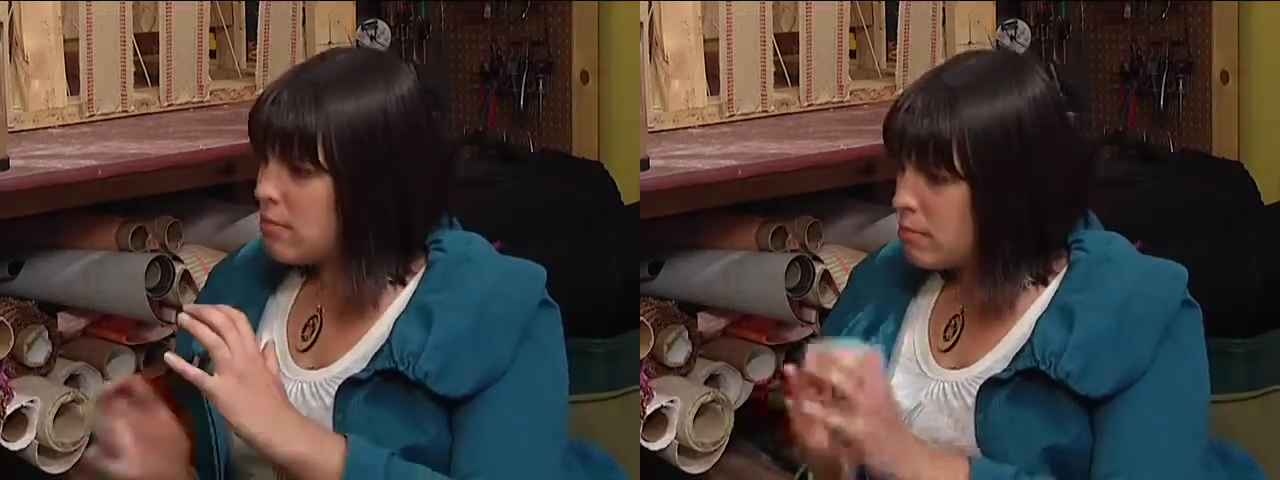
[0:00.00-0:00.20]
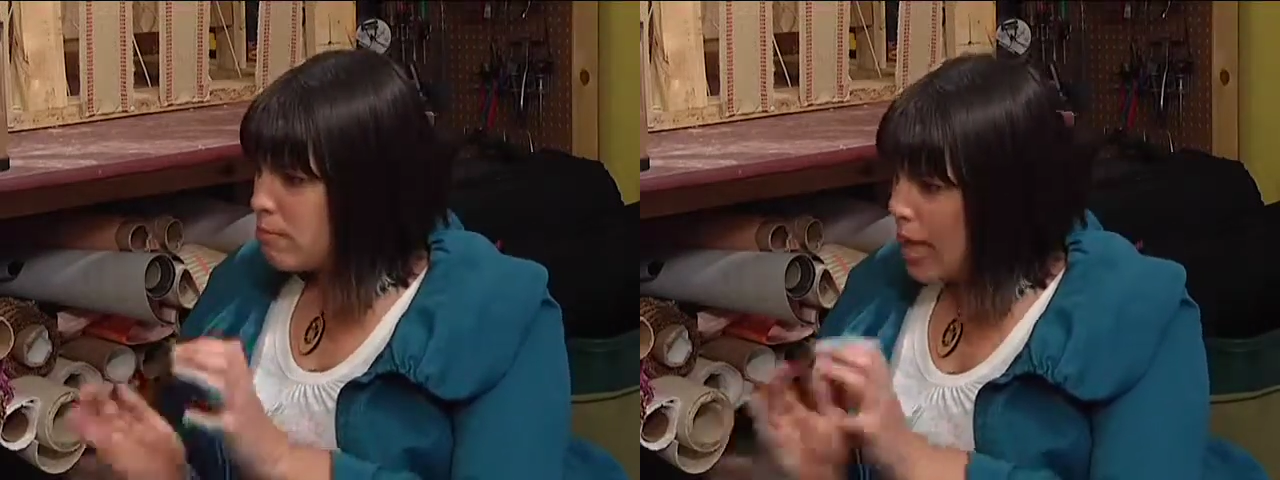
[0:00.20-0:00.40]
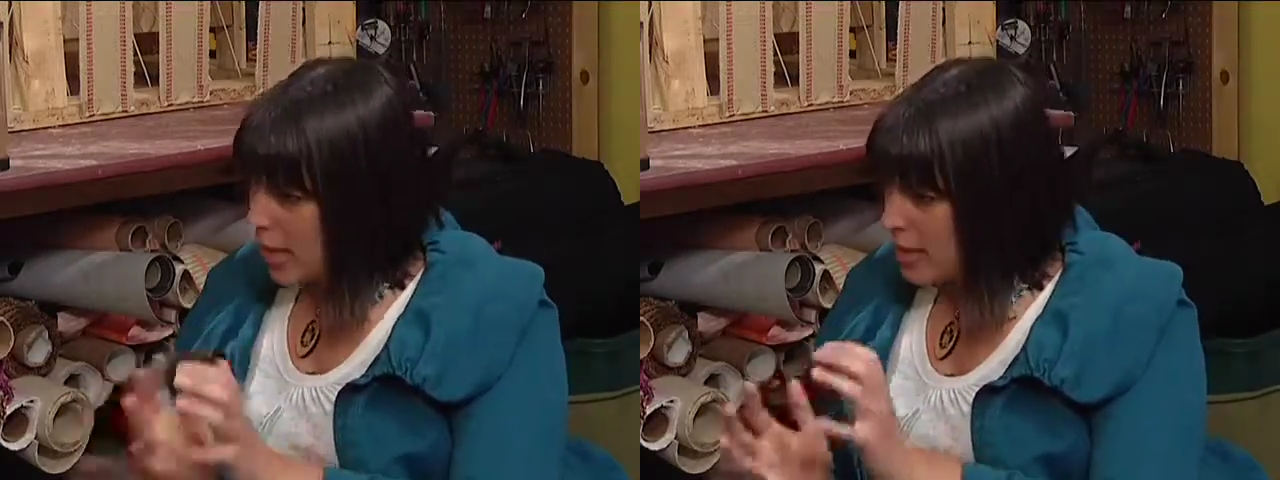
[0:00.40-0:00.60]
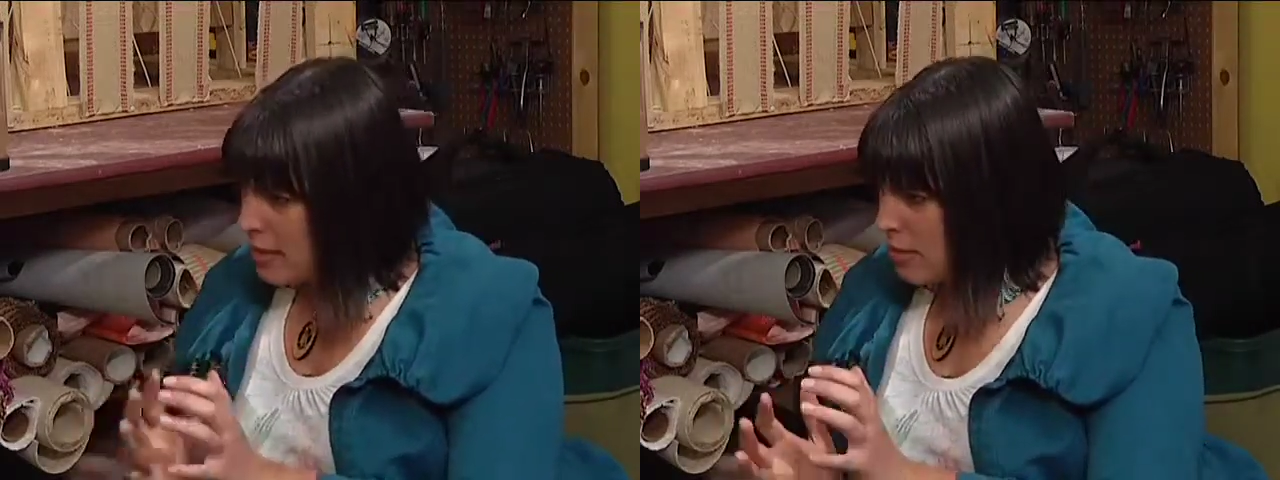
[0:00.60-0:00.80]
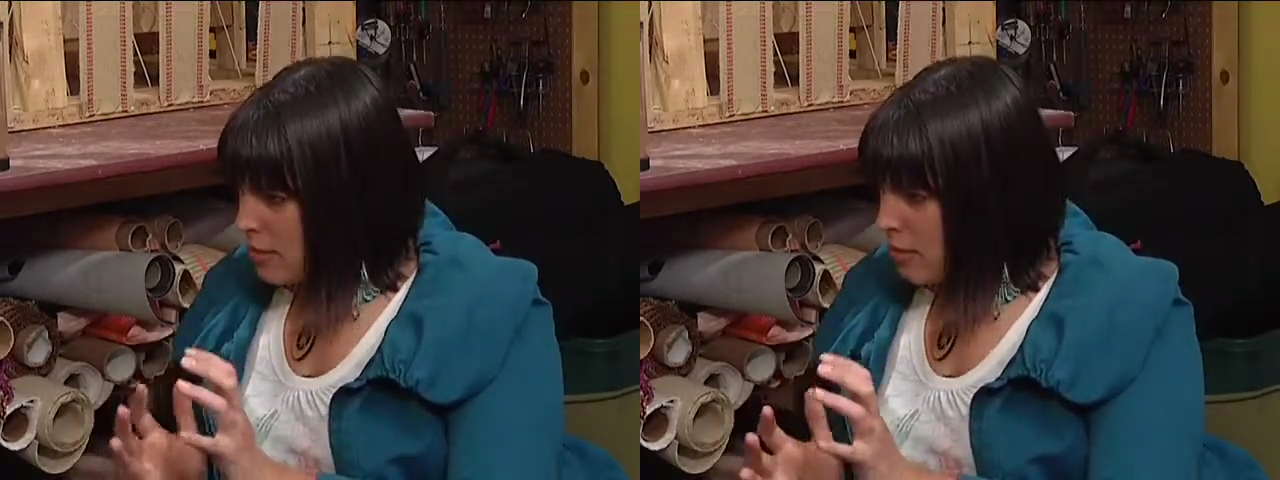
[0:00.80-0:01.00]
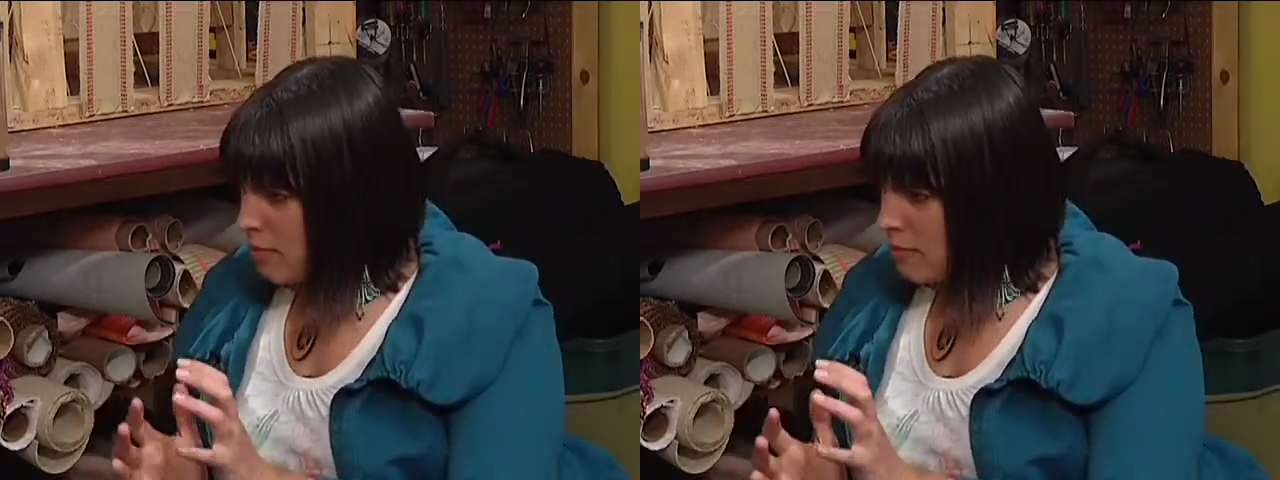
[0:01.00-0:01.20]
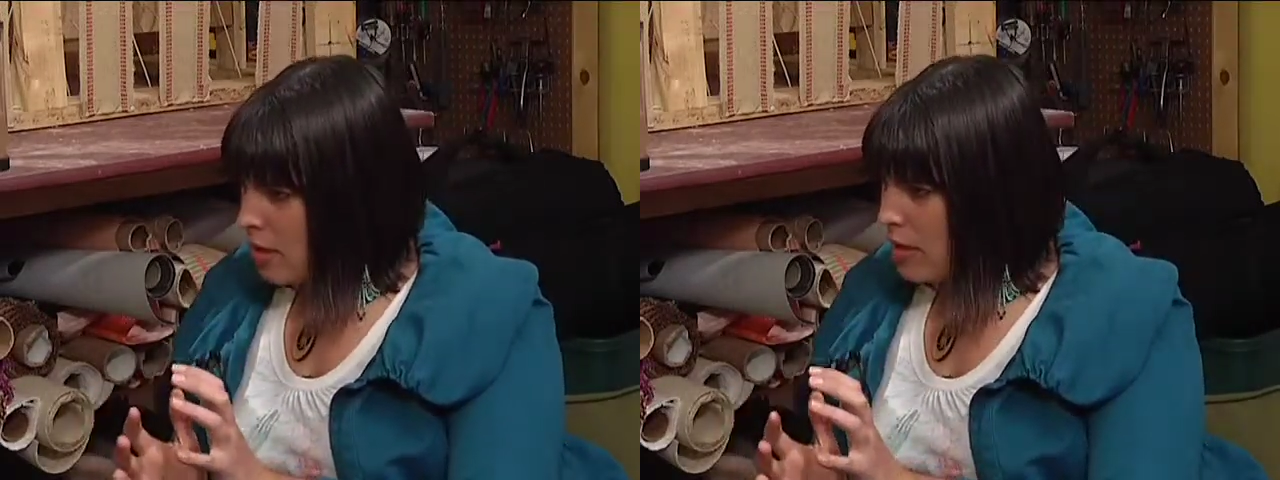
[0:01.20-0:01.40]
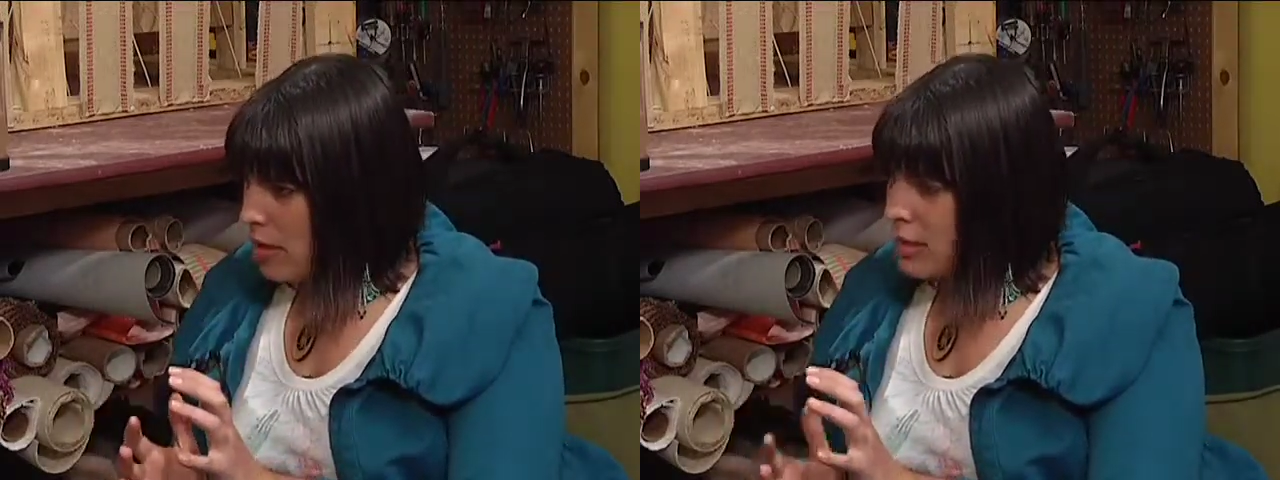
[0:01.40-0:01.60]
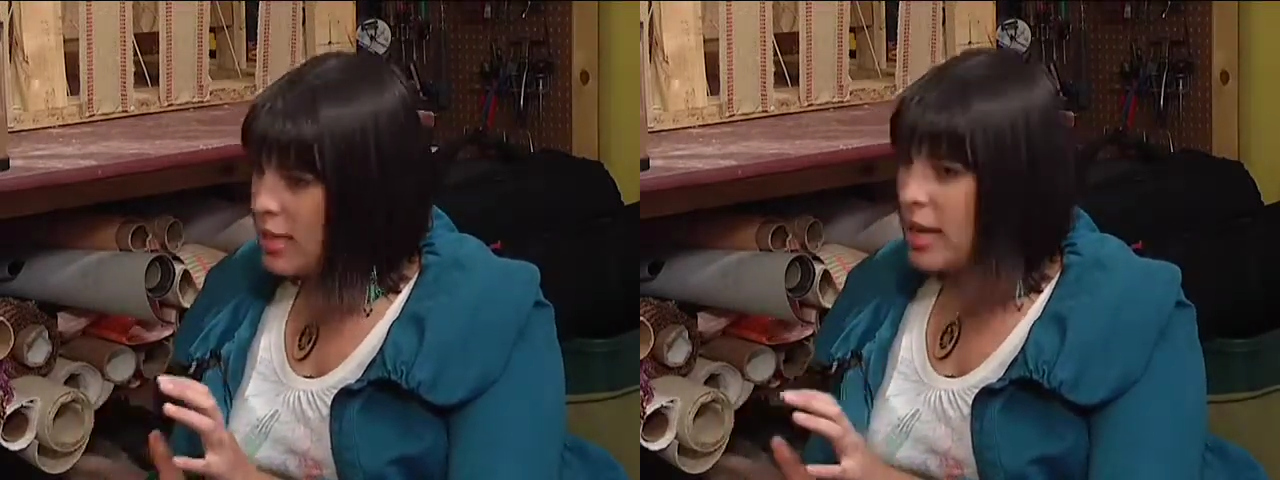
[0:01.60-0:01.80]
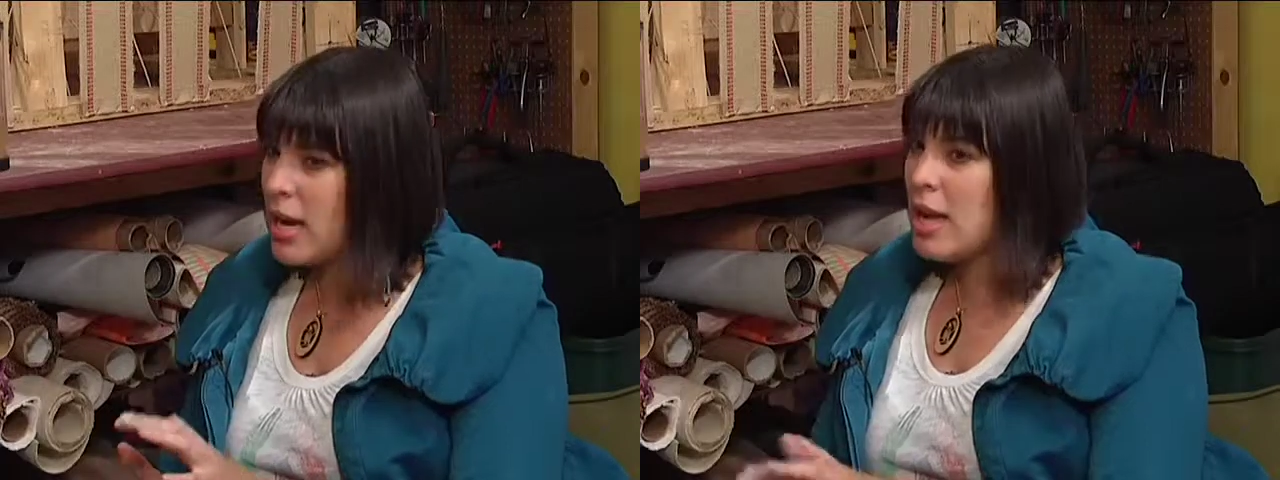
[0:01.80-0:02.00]
mechanism on the
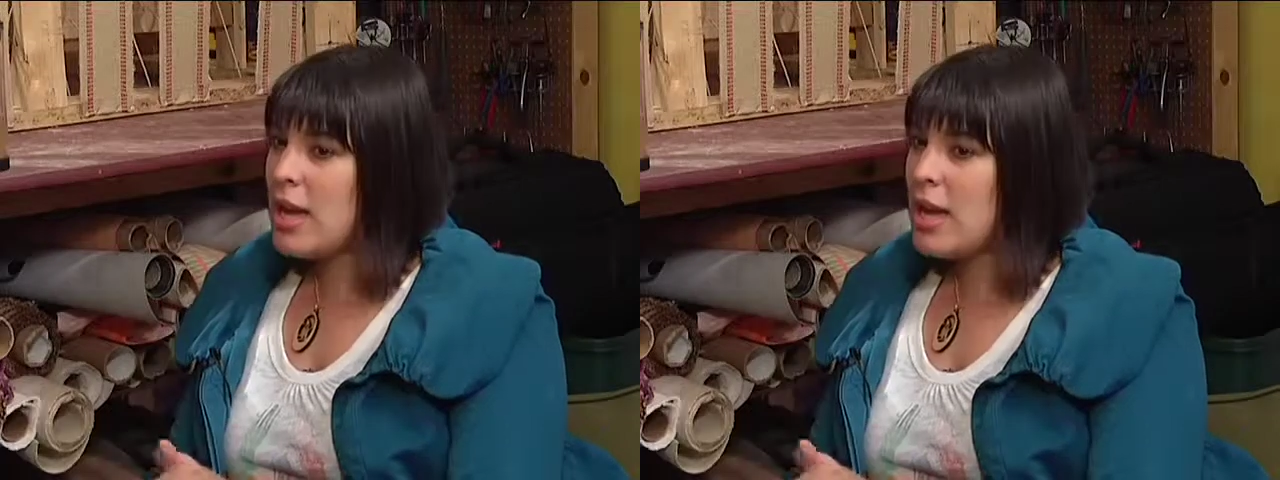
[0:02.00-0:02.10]
inside,